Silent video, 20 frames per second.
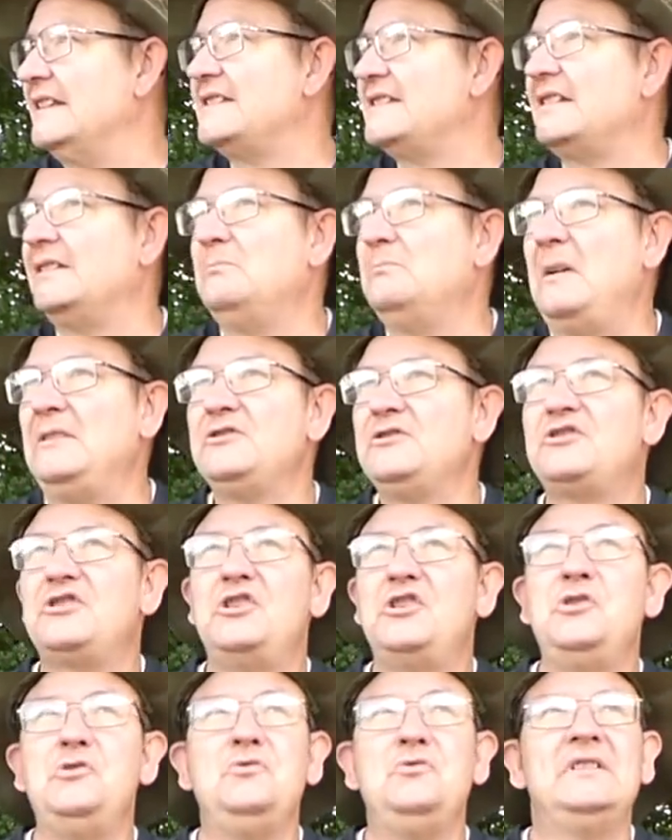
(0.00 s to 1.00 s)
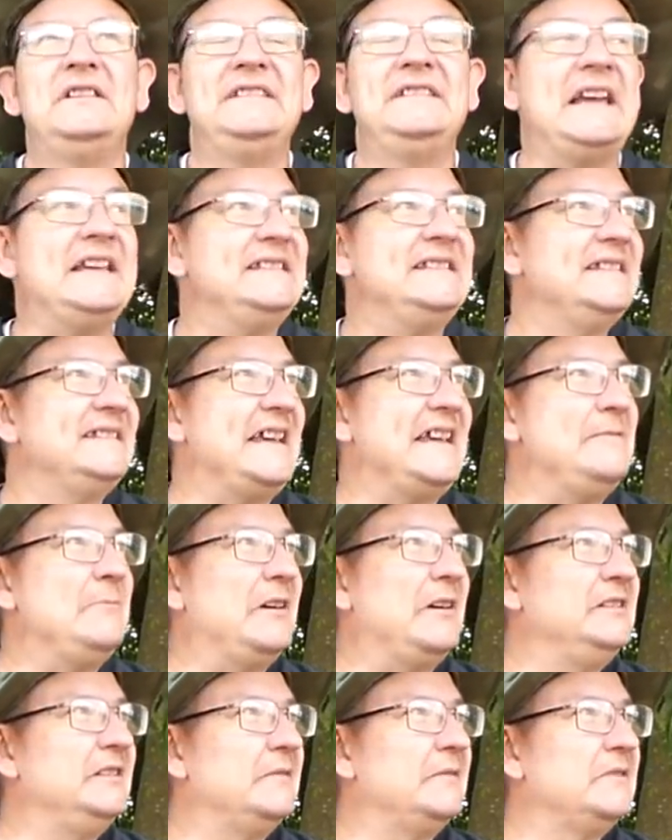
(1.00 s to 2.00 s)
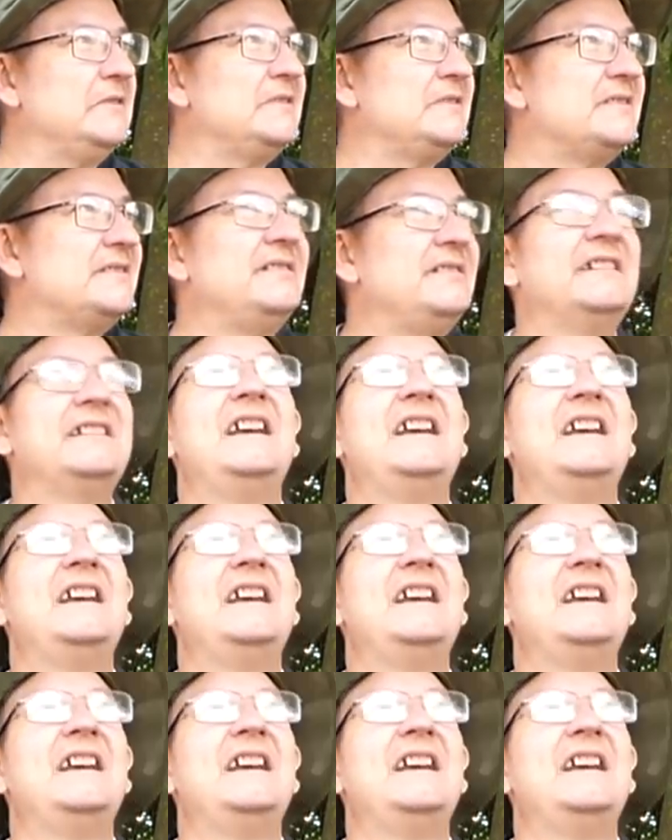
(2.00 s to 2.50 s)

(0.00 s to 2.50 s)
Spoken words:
it's a much cooler day today, my lovers. I